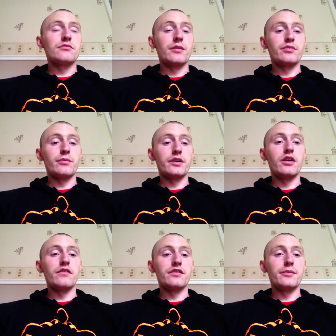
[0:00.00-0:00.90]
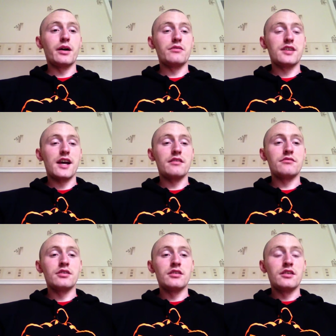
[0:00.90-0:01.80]
I'd probably go for about 10,
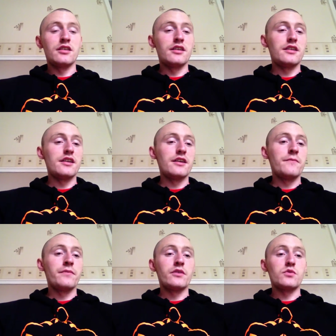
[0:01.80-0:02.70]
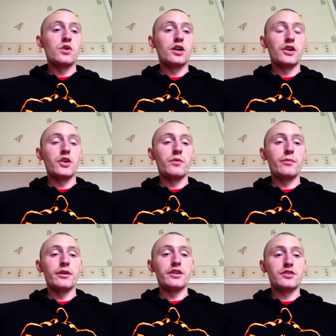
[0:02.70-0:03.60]
and just work on your upper
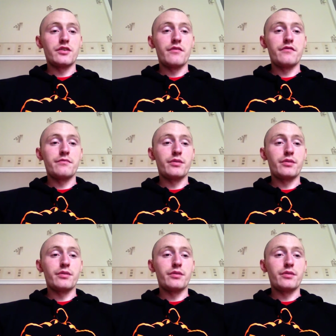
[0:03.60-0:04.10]
body strength.